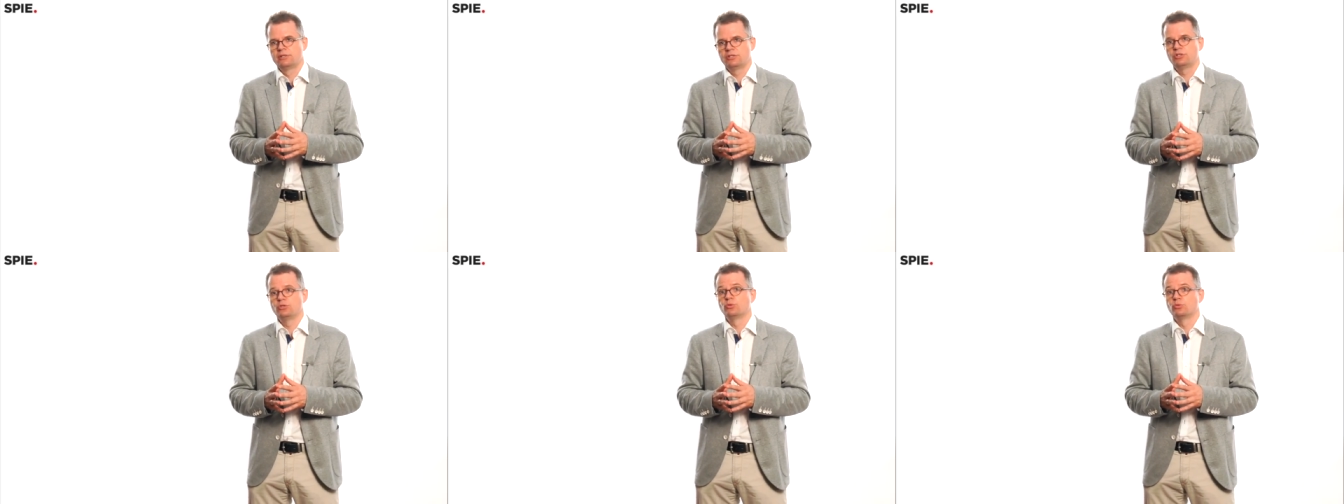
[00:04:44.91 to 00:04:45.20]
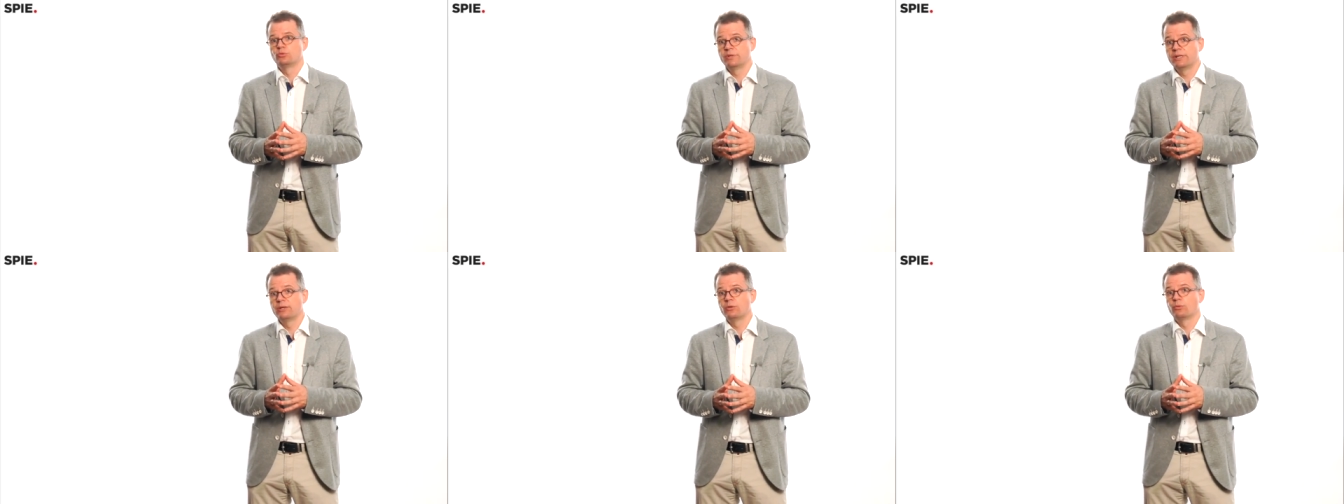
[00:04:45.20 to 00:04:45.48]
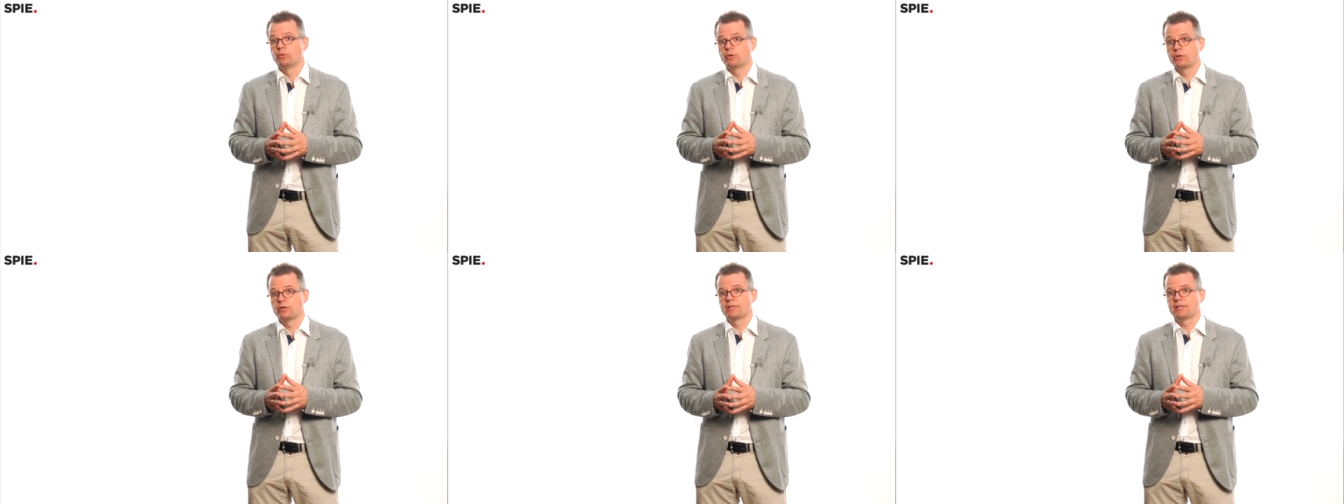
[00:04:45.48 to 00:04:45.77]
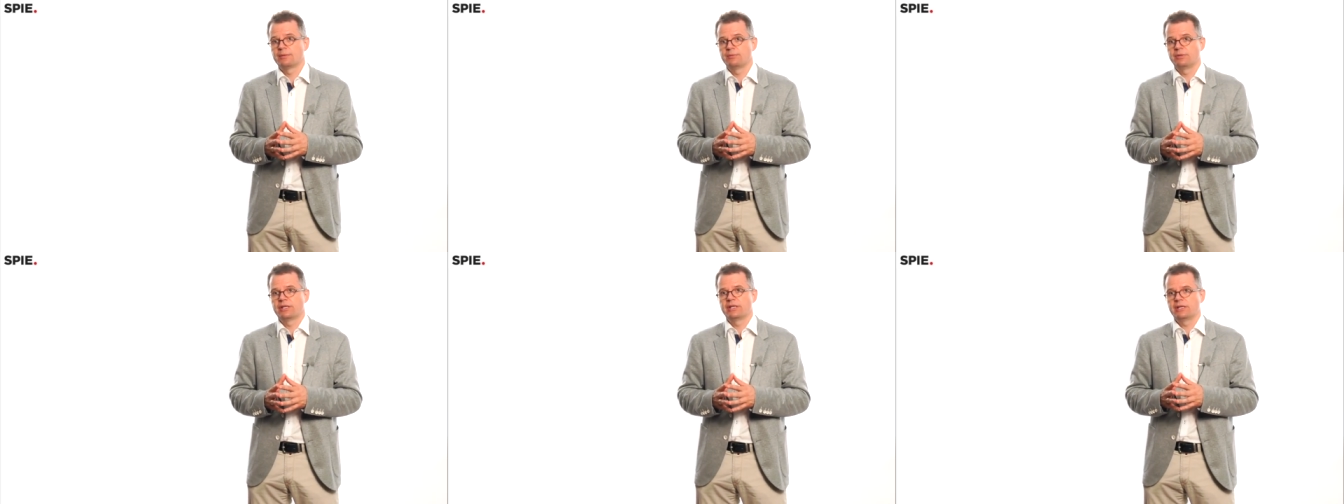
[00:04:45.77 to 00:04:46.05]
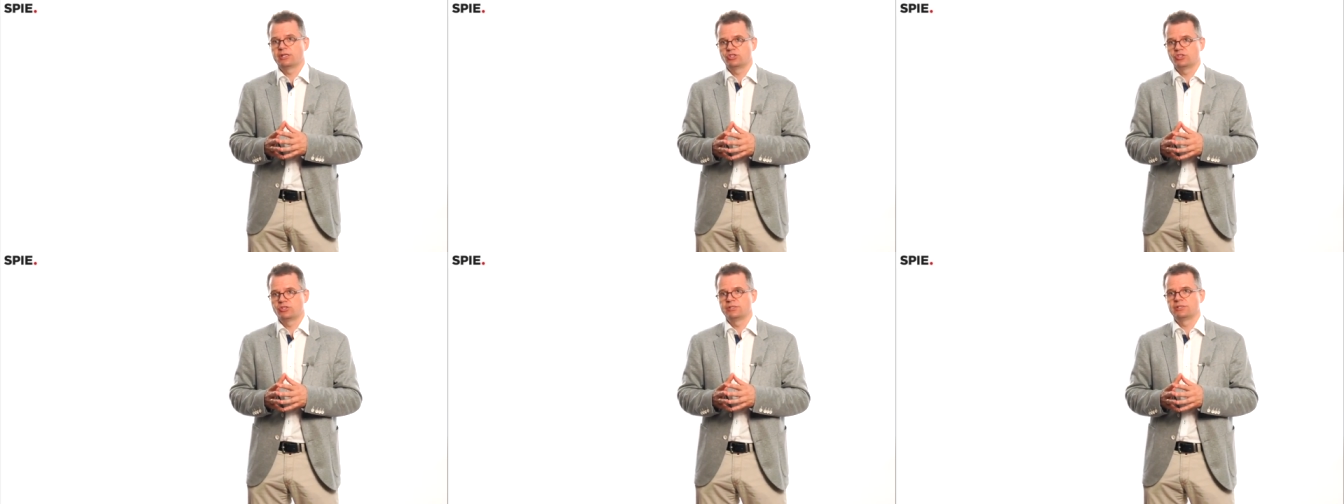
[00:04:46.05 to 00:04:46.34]
to real world
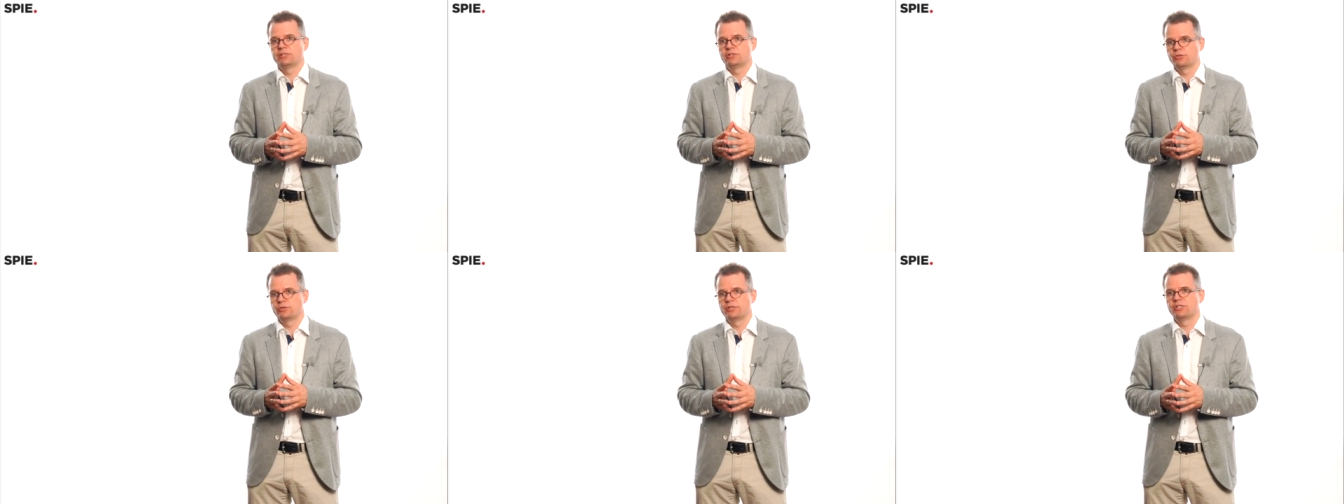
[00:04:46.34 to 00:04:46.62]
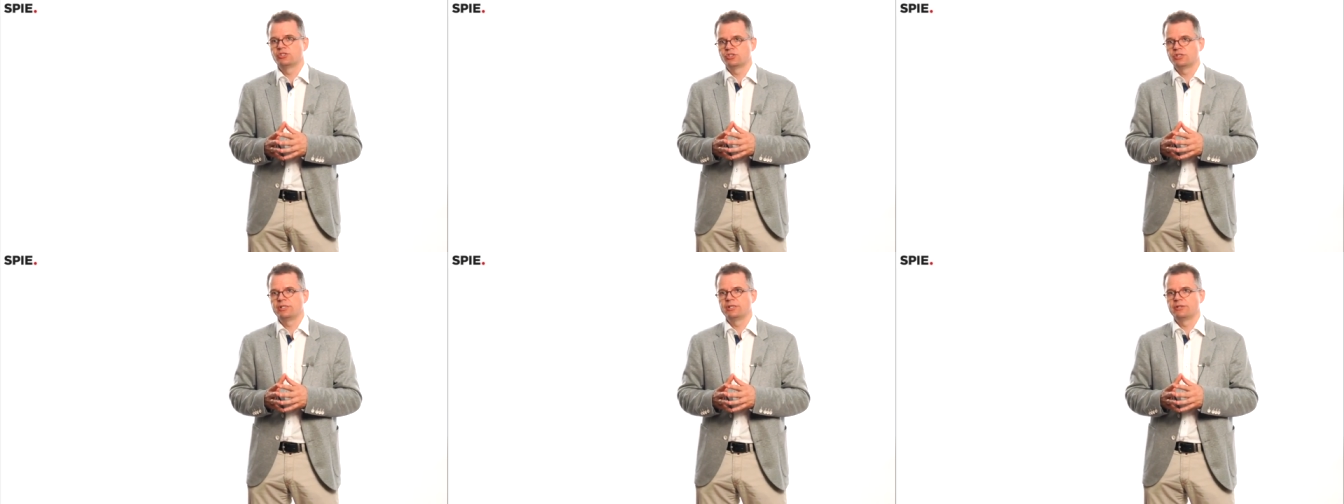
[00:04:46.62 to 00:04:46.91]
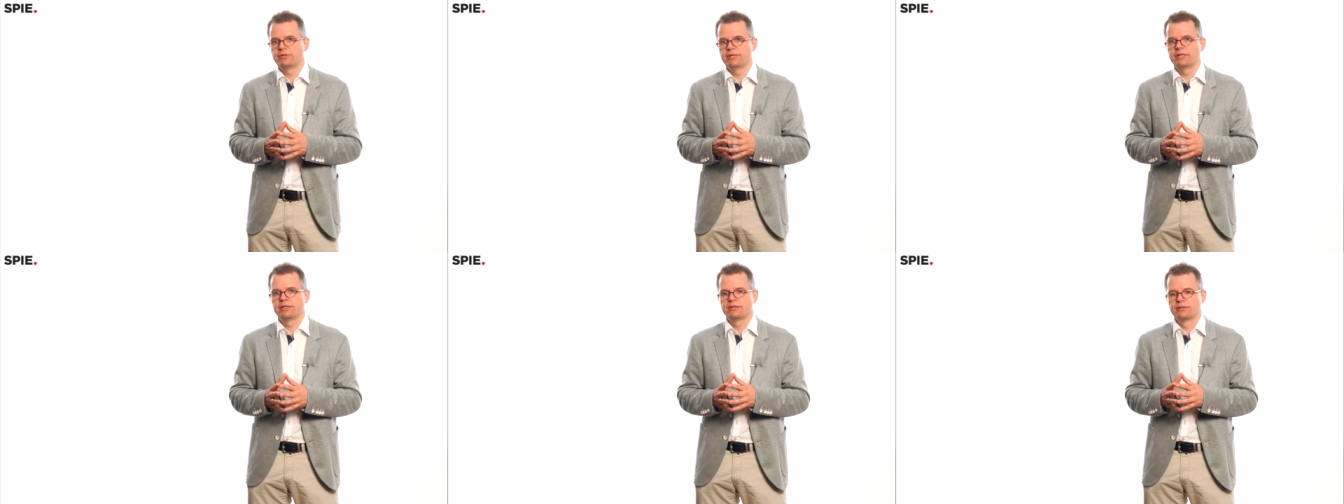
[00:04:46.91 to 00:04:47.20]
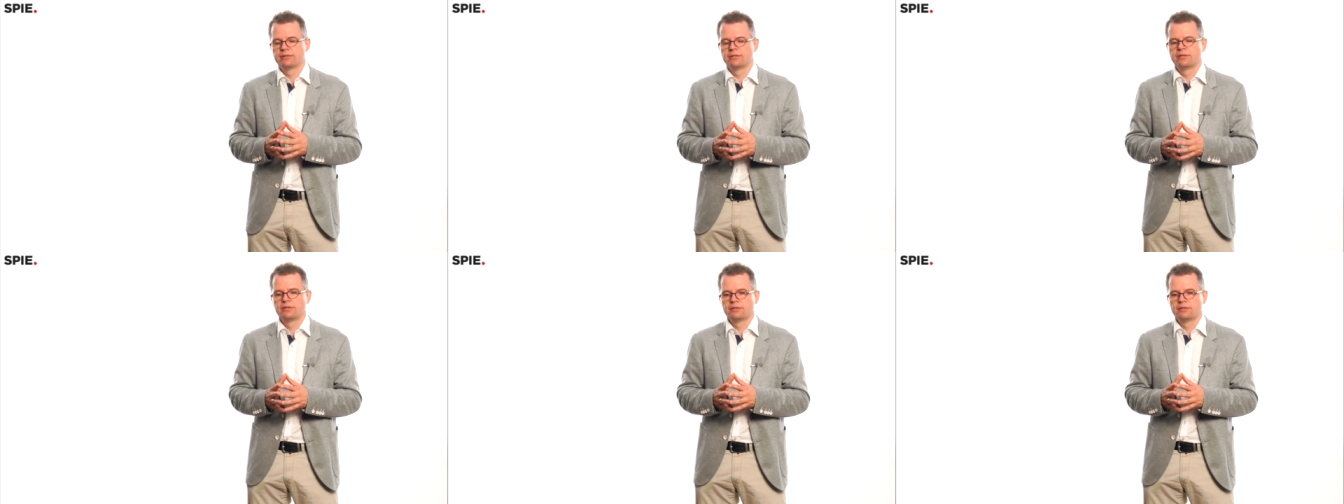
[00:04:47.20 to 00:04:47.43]
applications, into engineering.